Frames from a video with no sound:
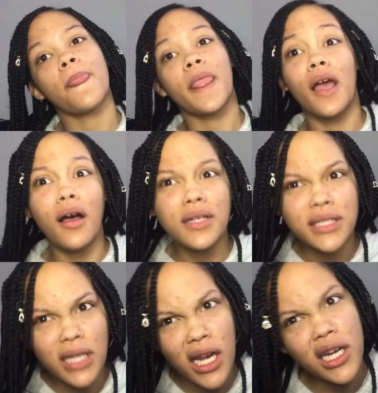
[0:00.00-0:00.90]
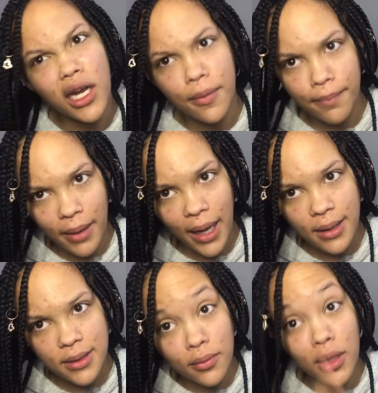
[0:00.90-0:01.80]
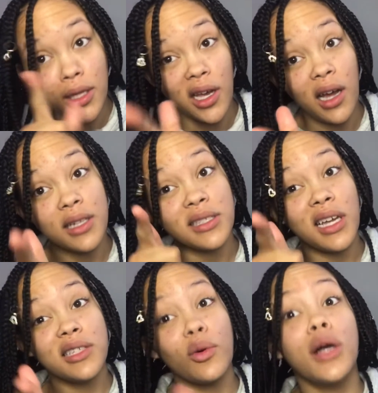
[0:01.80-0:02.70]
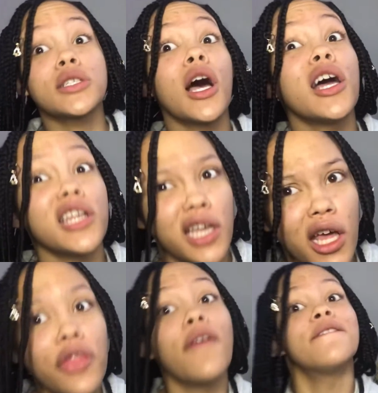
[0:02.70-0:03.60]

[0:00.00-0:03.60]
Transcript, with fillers: y'all decided to come back y'all decided to watch another